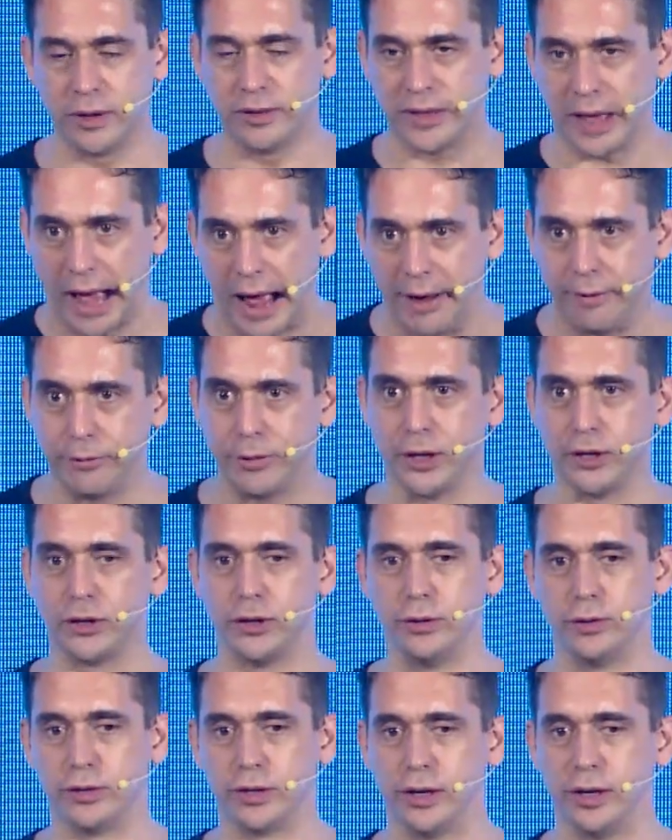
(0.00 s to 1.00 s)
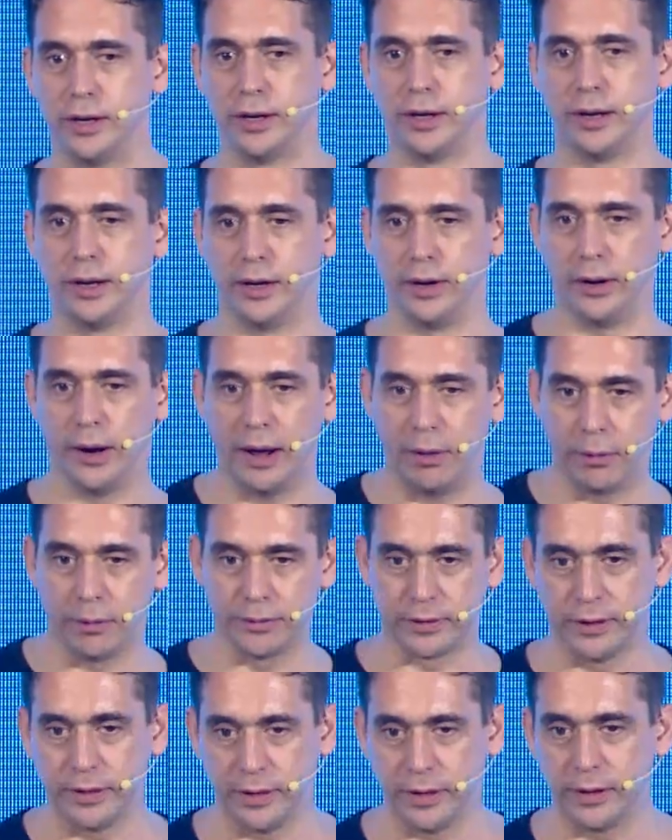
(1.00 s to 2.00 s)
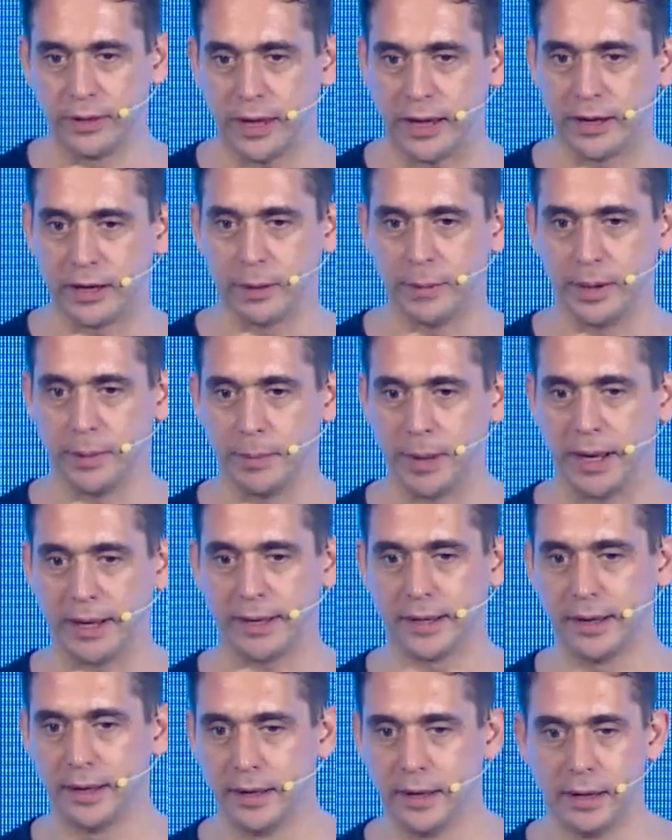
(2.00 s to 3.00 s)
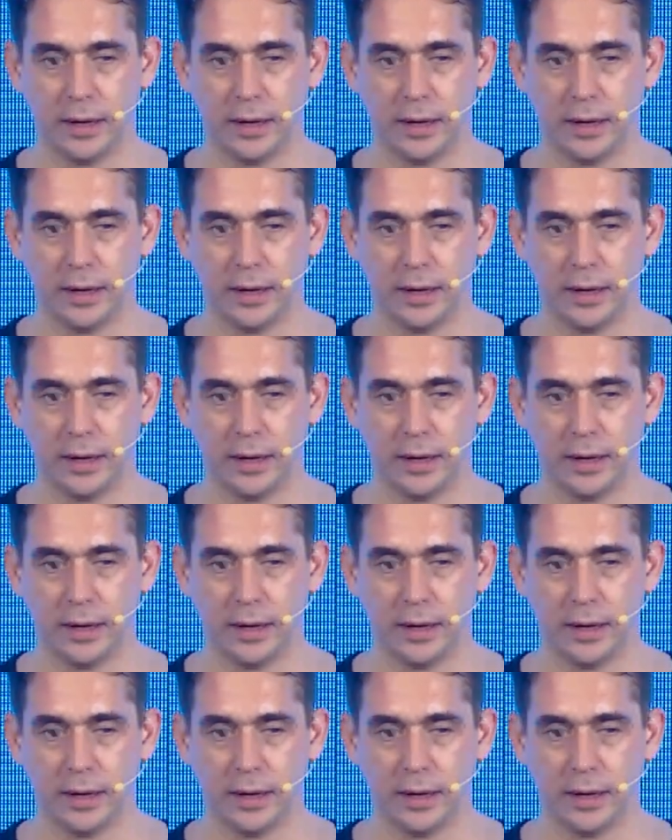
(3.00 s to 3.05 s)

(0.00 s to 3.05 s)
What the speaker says: is the average user, how often are they coming back.